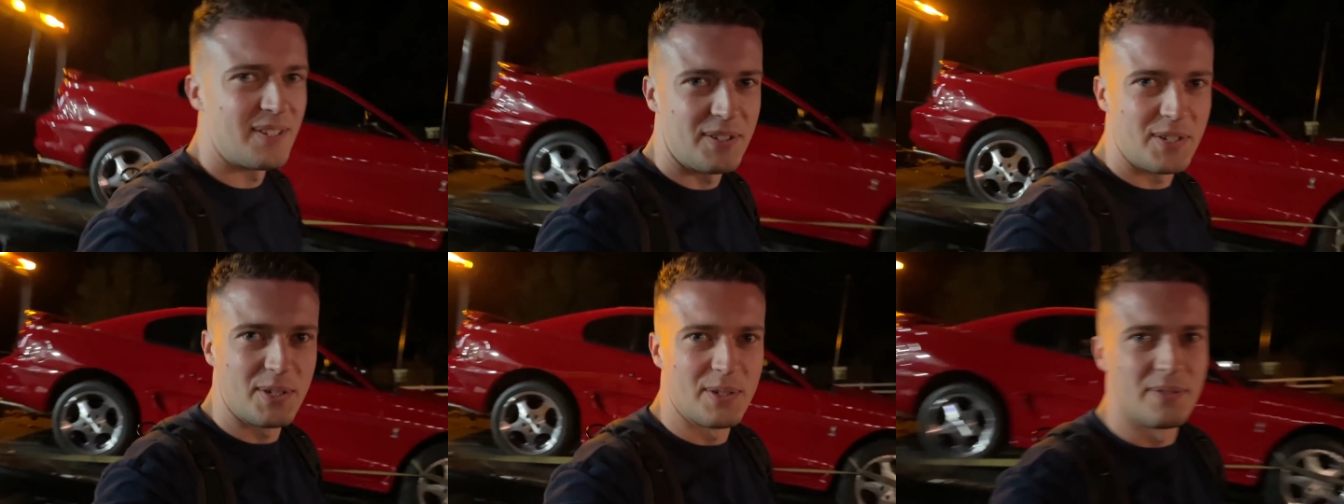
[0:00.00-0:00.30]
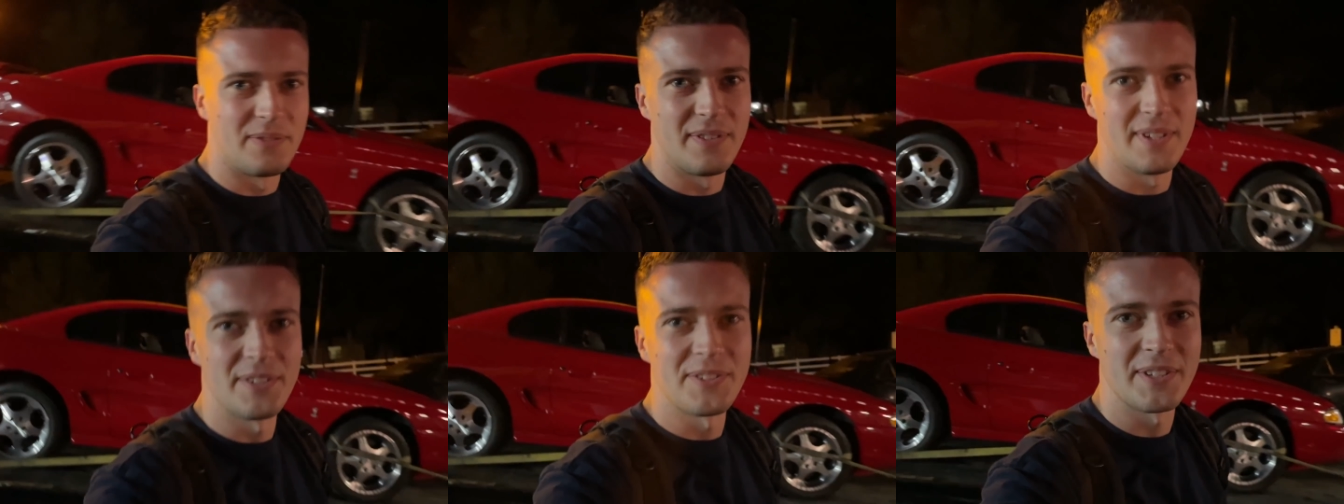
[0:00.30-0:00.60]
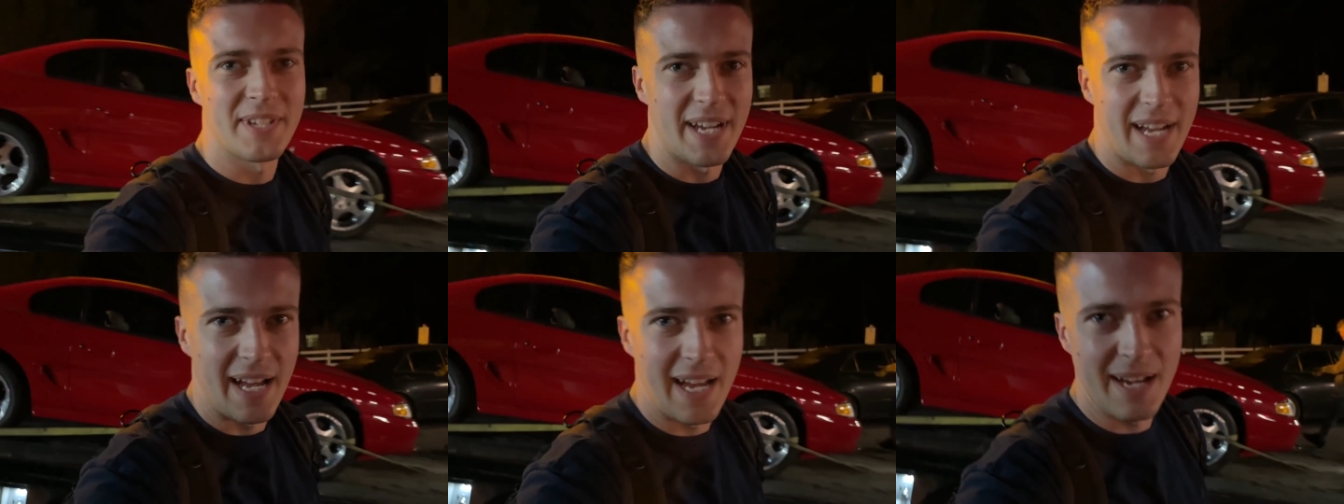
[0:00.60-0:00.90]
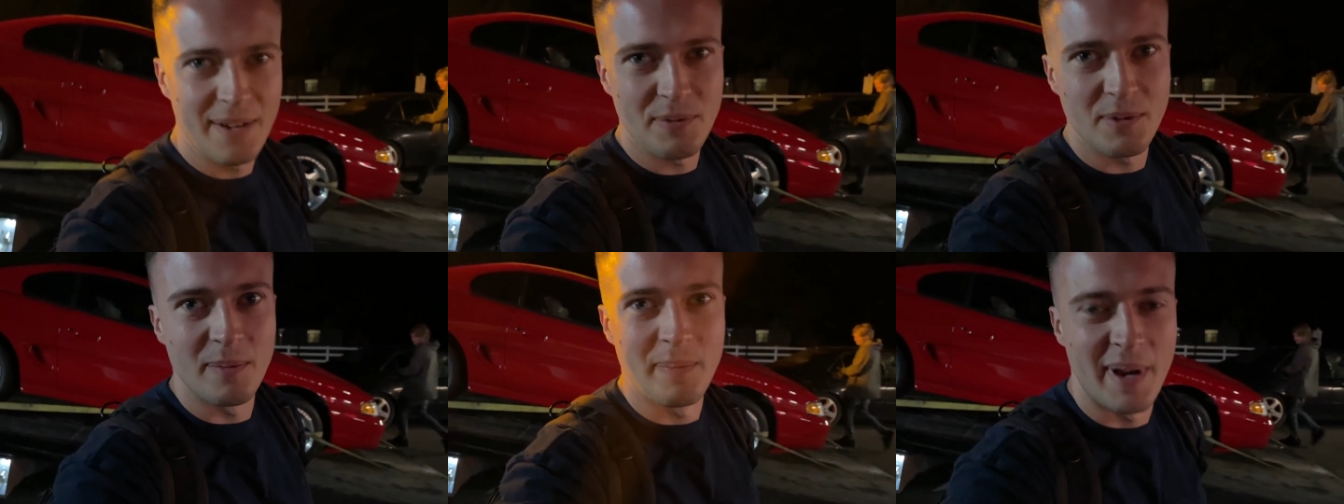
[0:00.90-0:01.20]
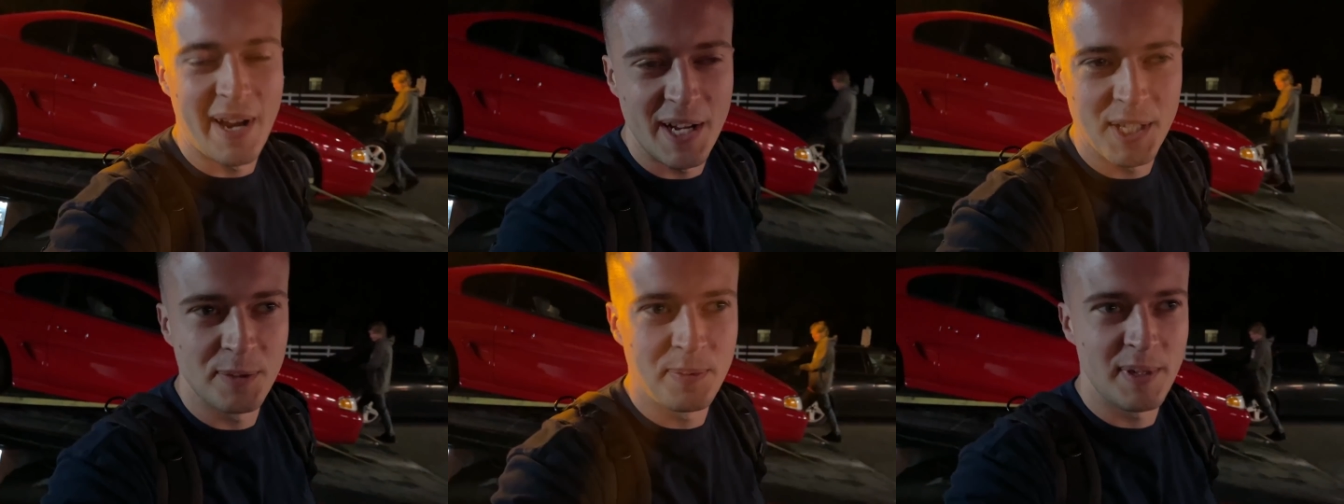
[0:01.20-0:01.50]
Dude, this guy
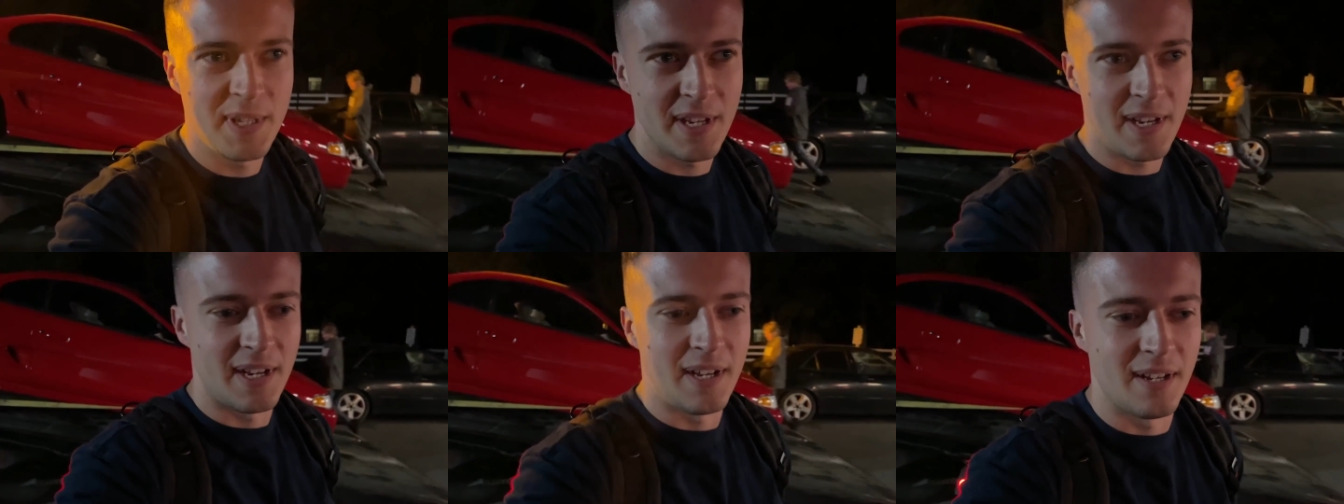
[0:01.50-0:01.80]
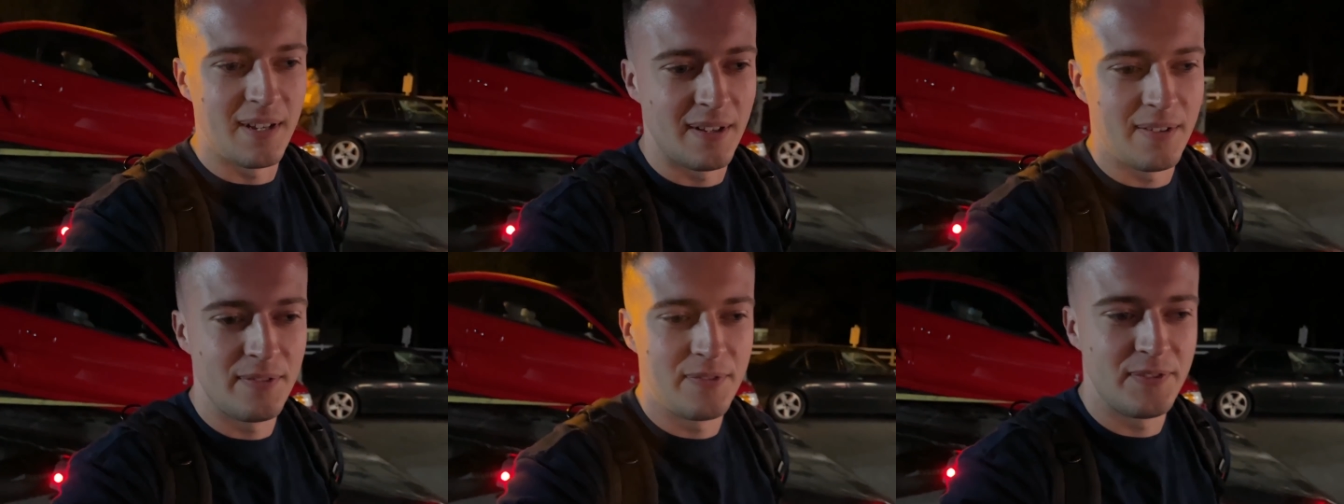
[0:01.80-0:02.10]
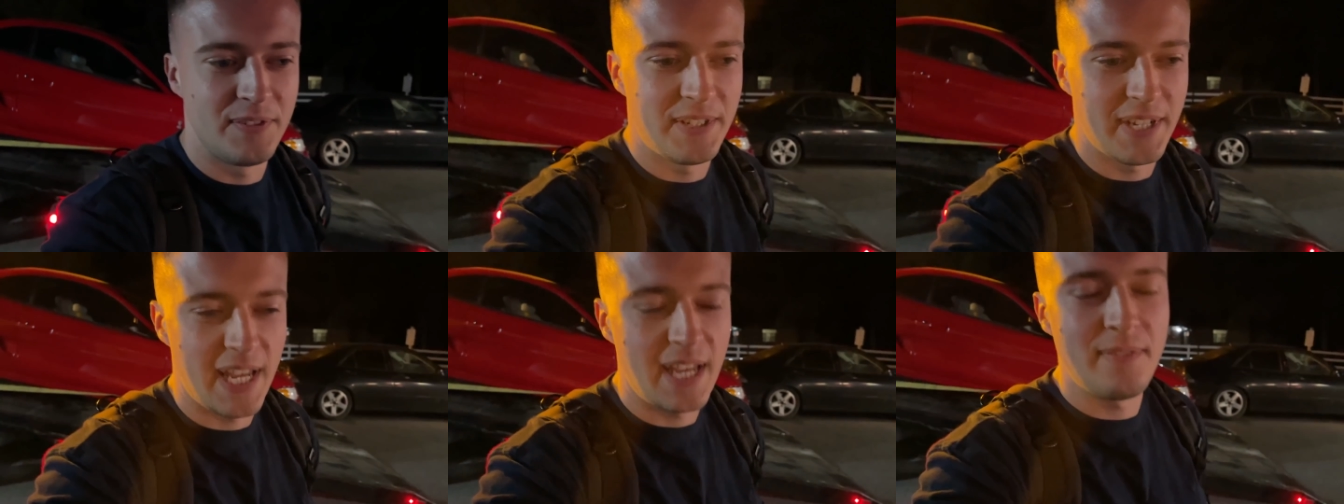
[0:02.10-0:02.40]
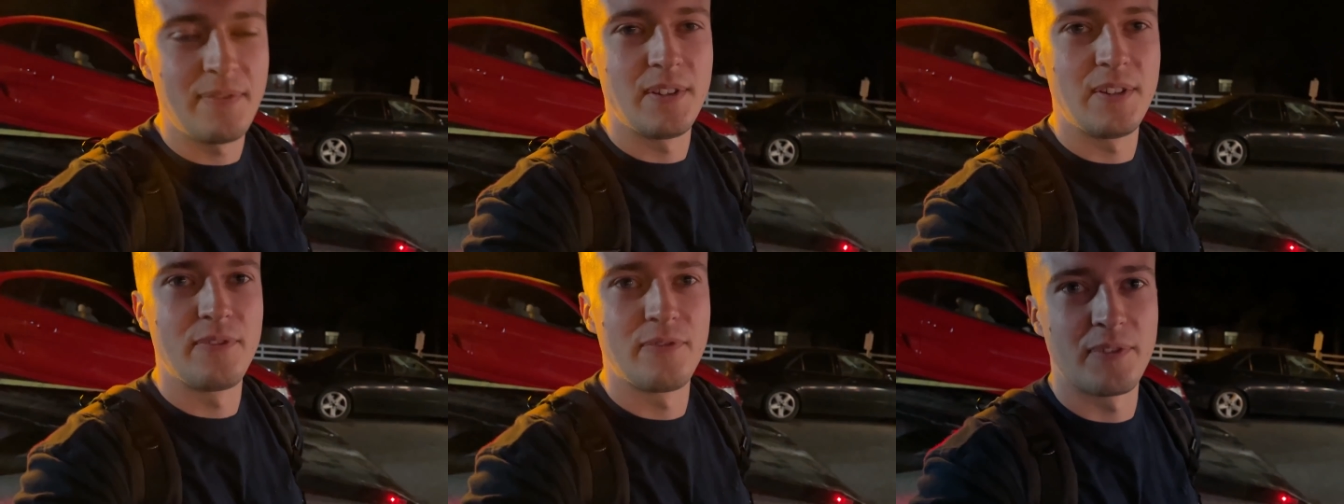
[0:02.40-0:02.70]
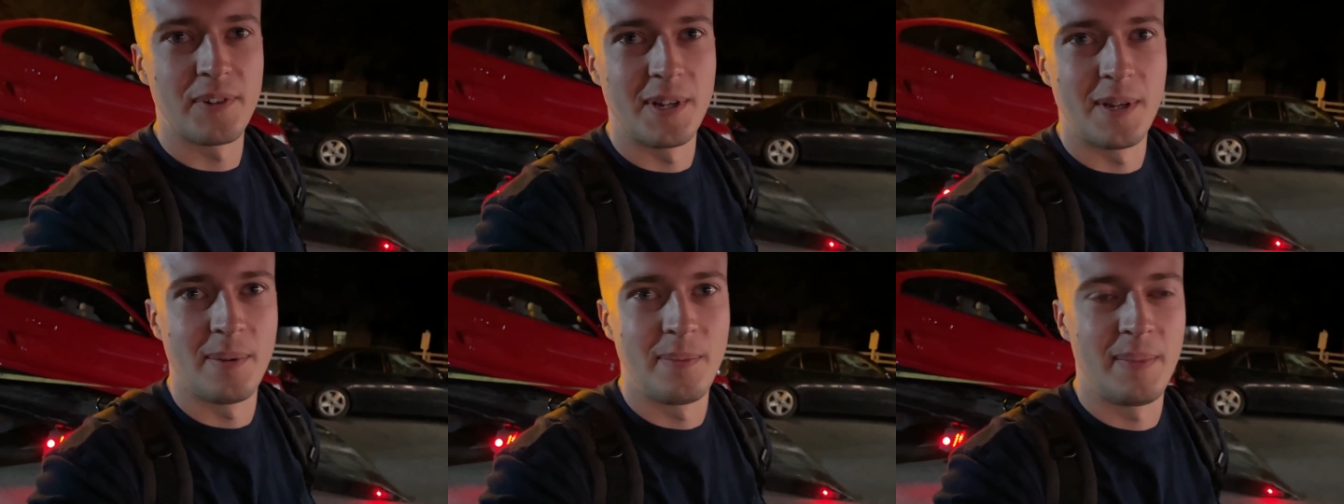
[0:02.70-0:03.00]
reminds me of David
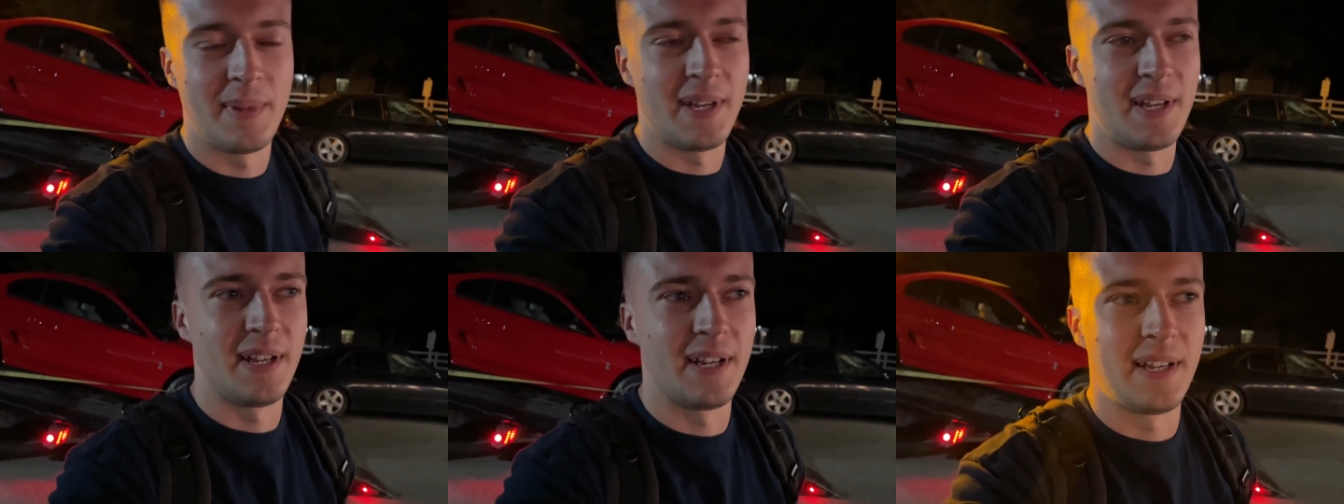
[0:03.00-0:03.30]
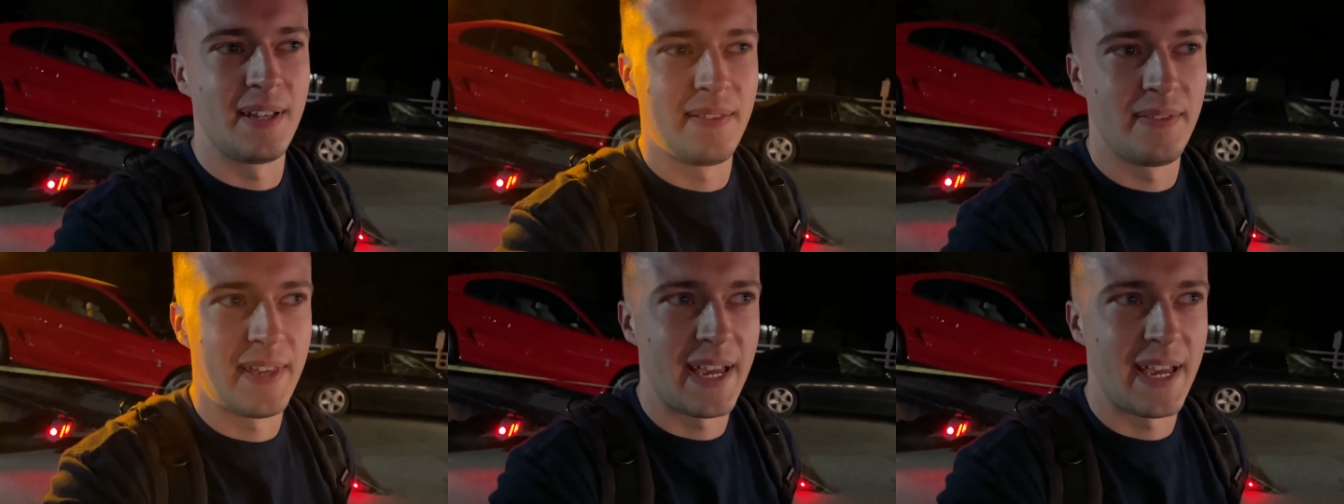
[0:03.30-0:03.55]
from uh,